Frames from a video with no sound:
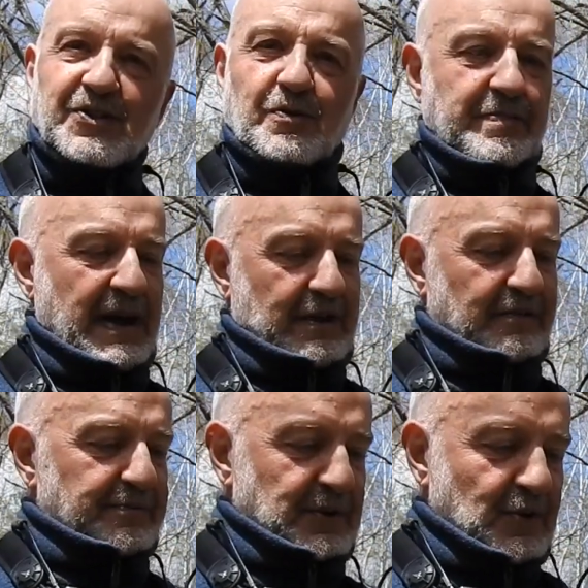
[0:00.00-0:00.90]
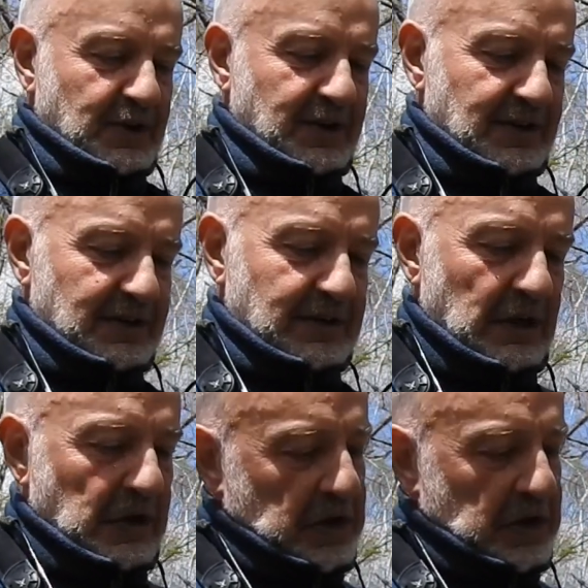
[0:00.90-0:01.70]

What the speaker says: to a pair of binoculars: